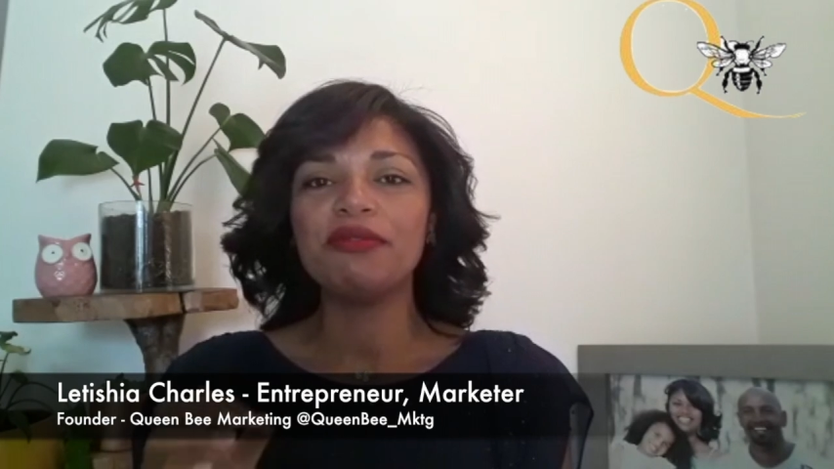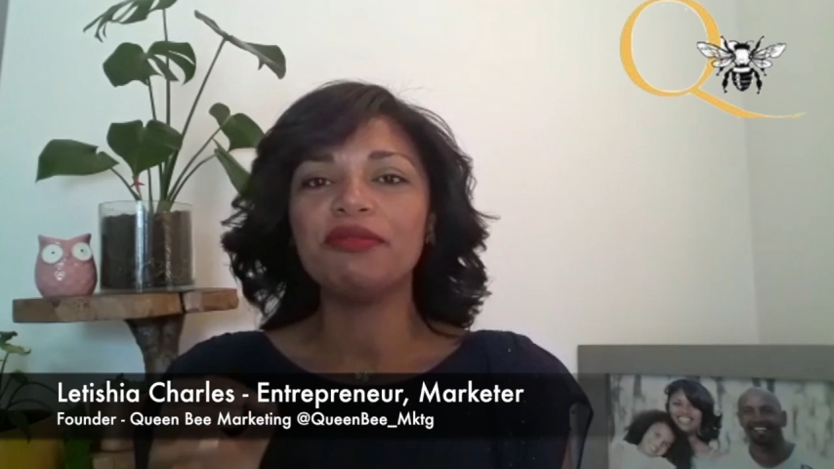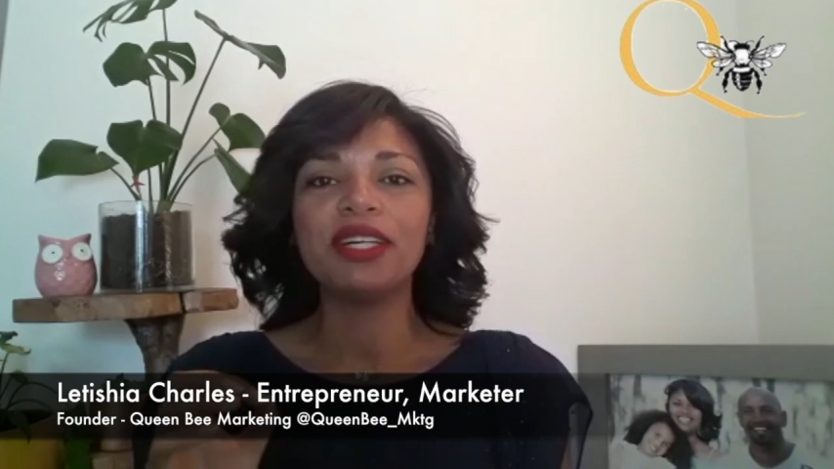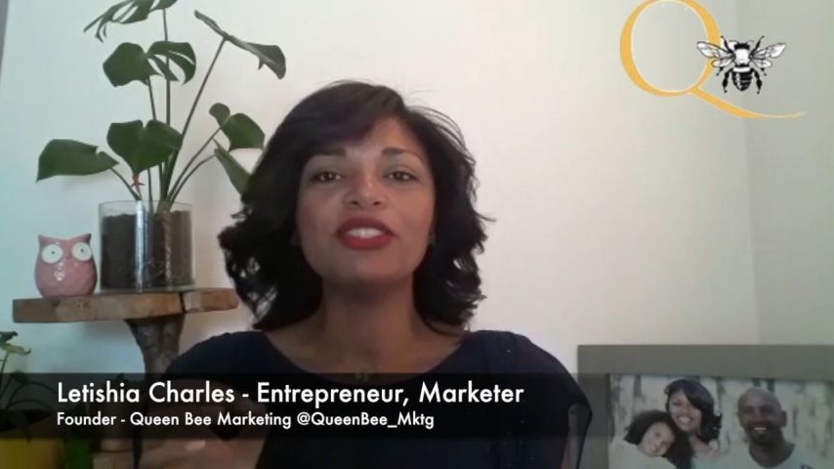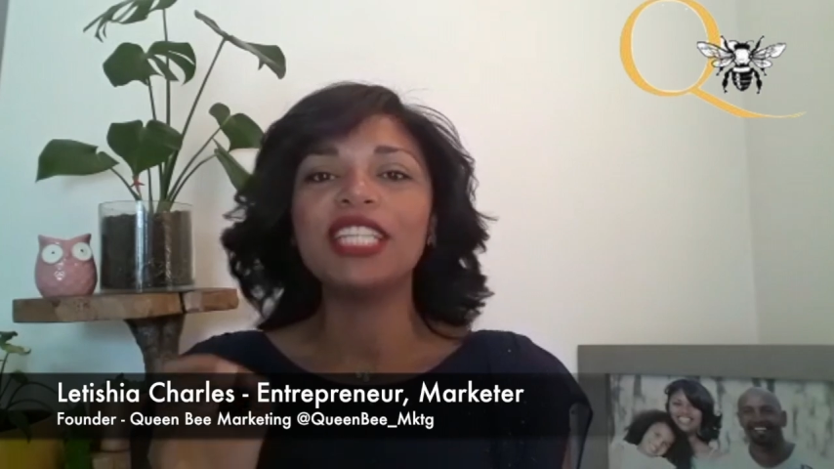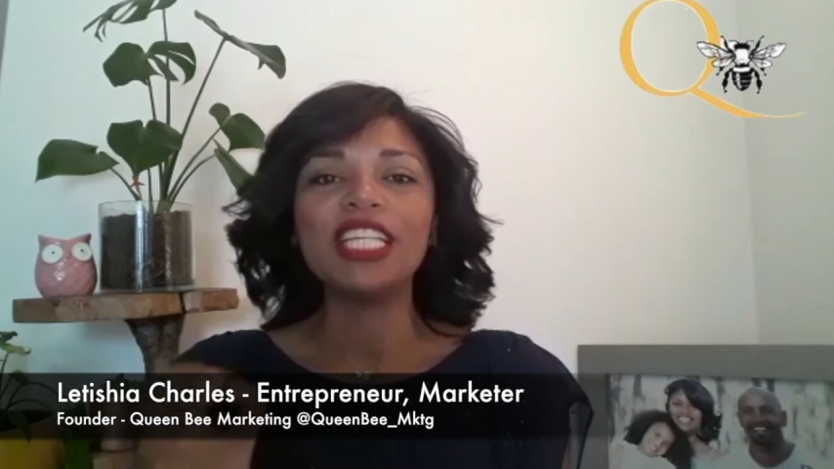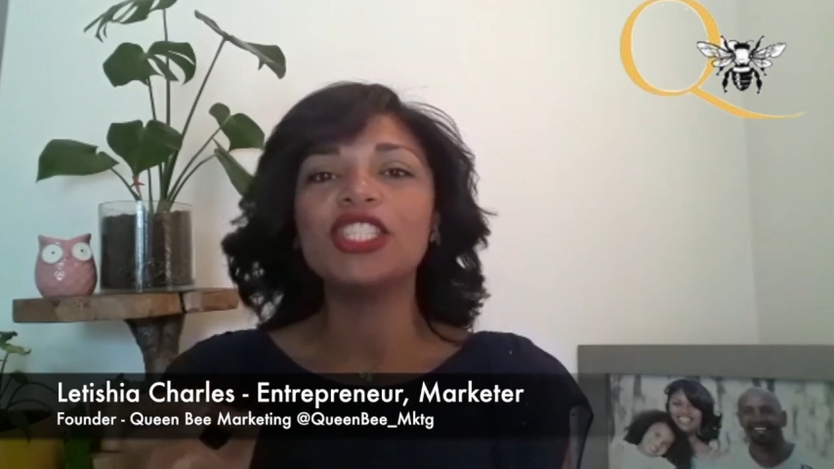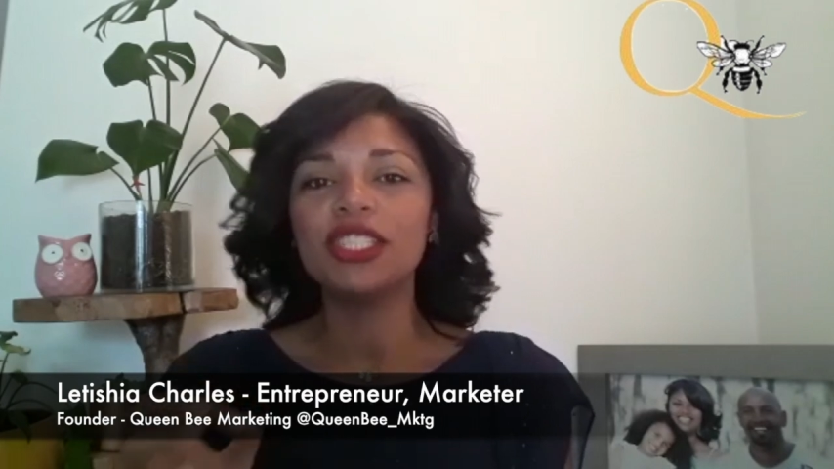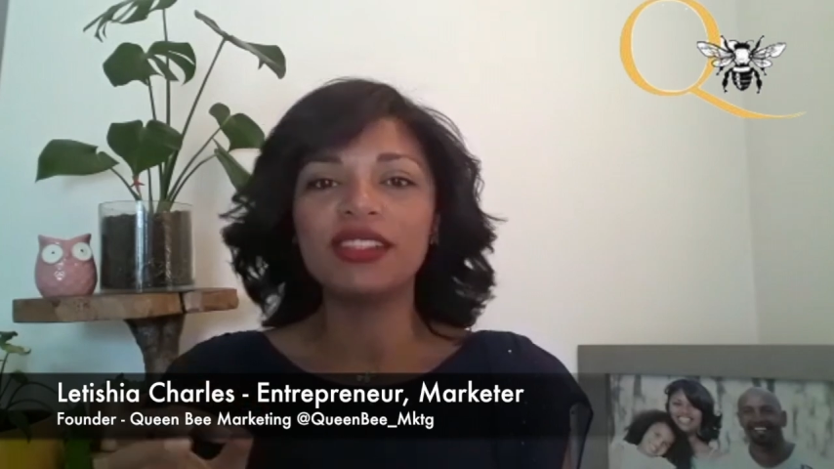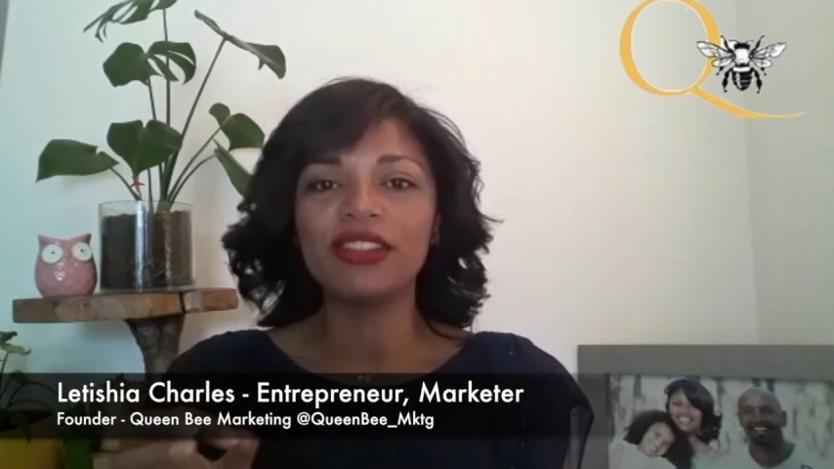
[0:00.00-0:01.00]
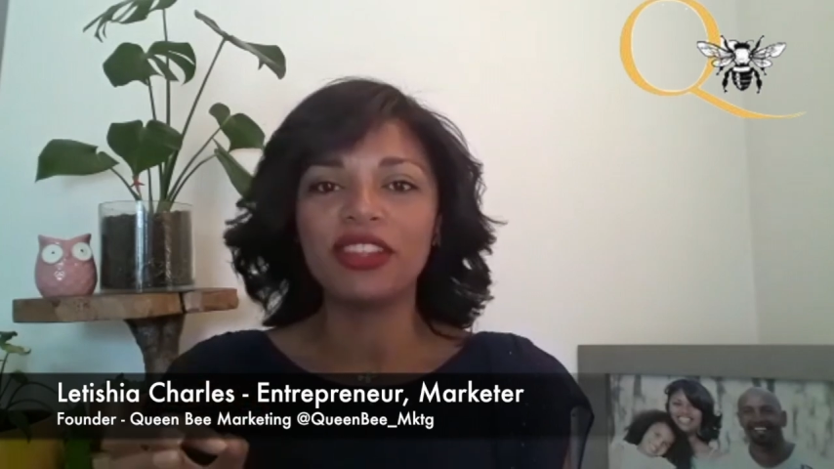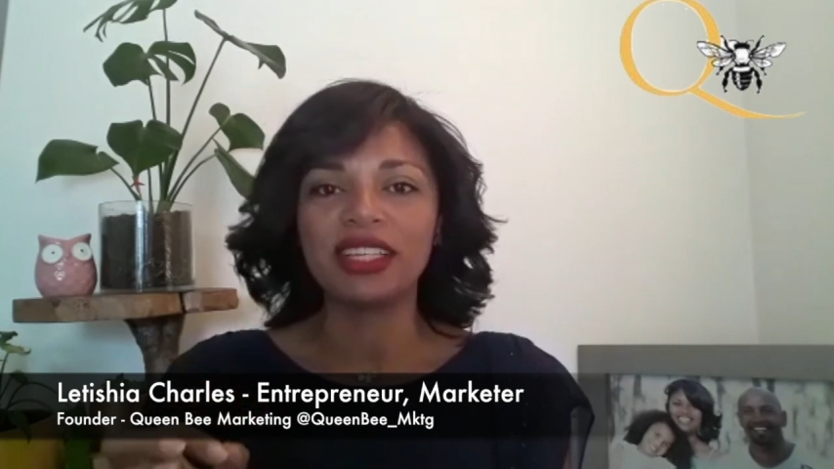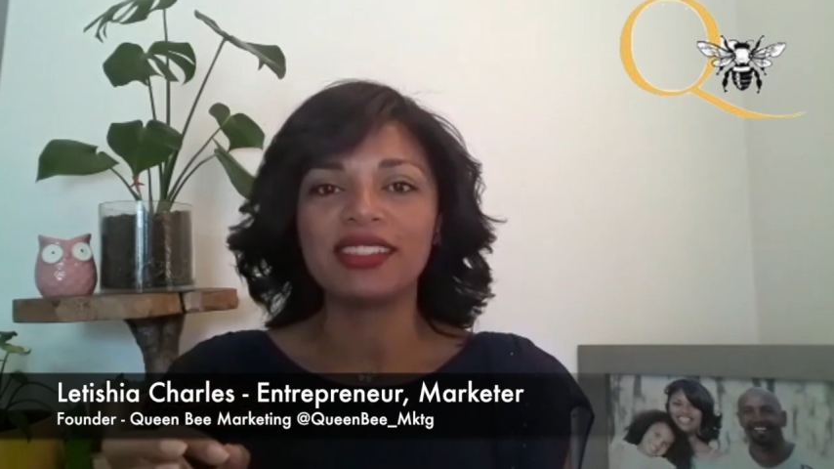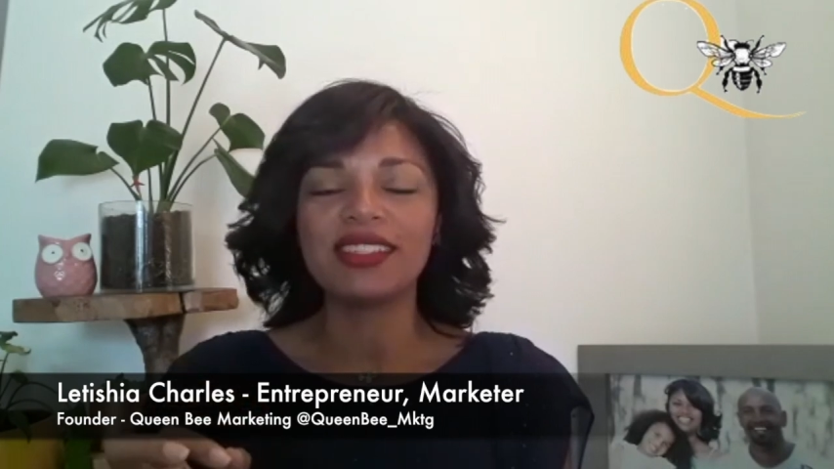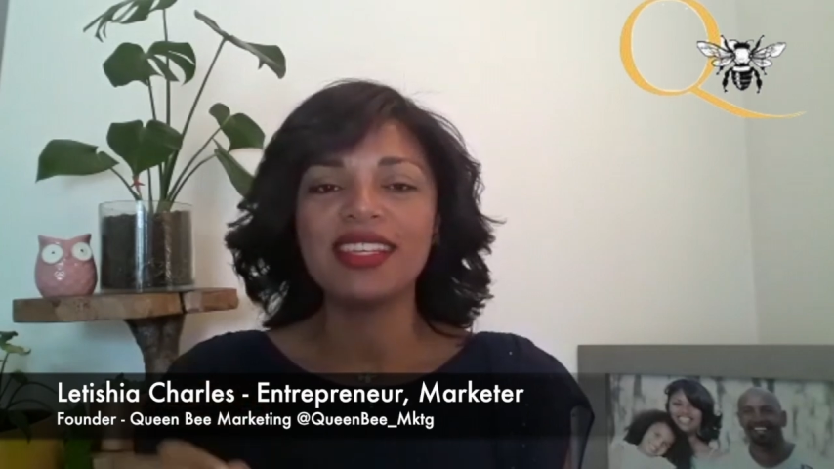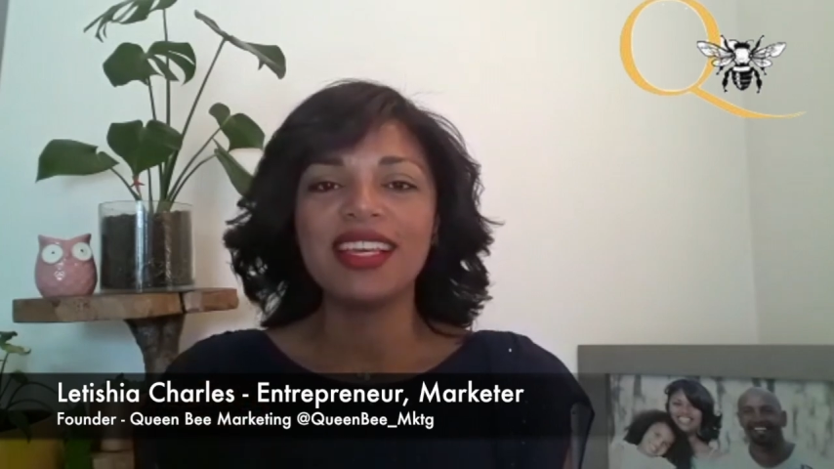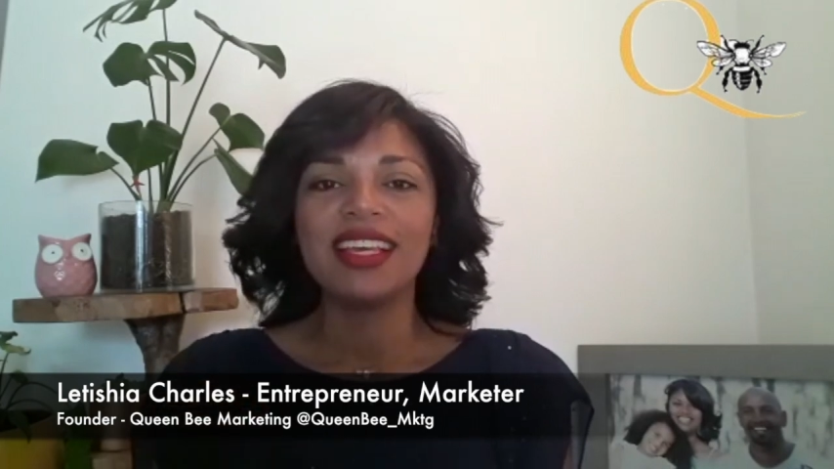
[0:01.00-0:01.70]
foundational things.